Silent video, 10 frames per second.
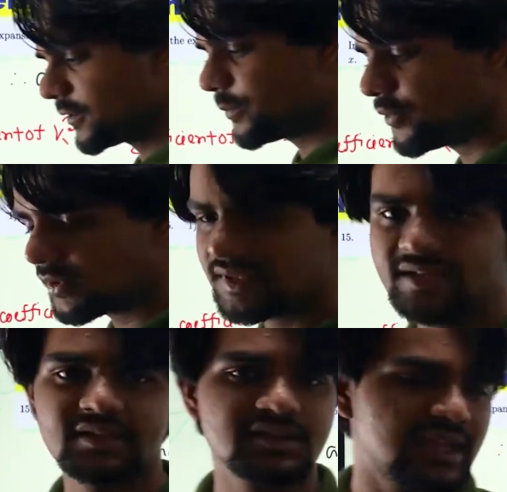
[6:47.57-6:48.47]
your book
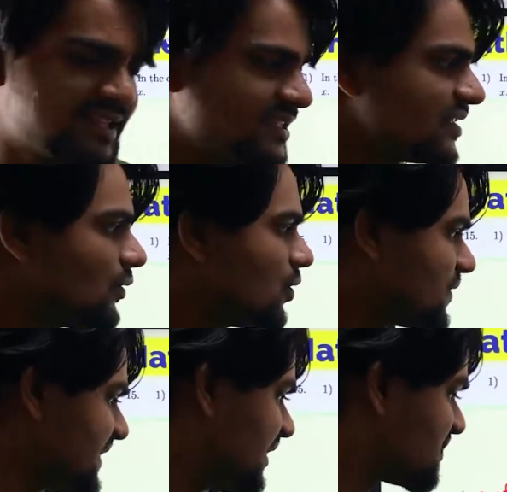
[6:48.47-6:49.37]
that x is equal to
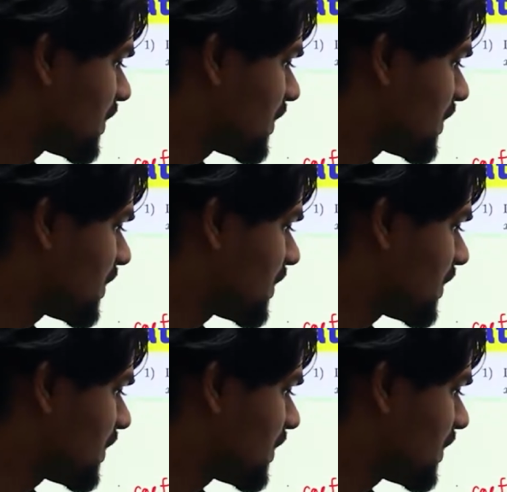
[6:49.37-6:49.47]
6,